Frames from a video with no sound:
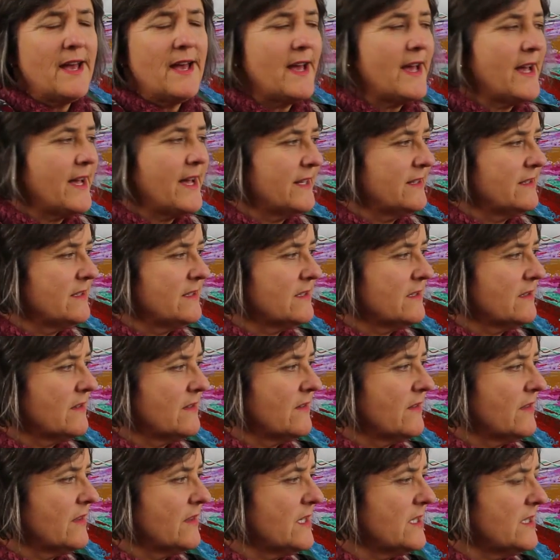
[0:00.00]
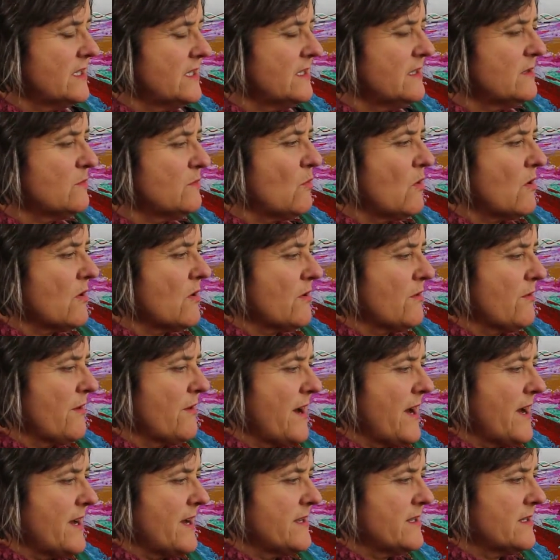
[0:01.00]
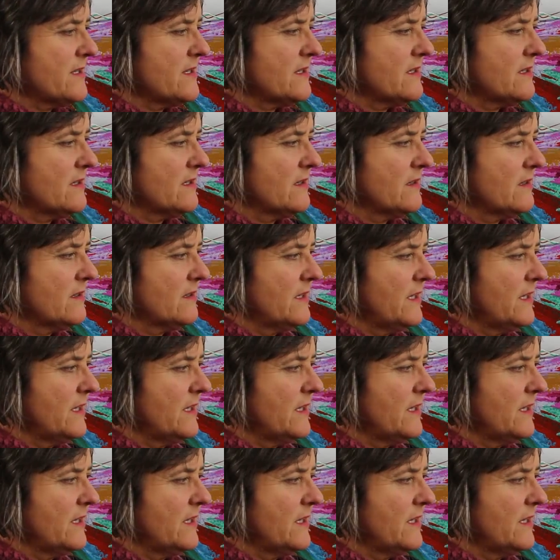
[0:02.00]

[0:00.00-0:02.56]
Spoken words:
And this is what creates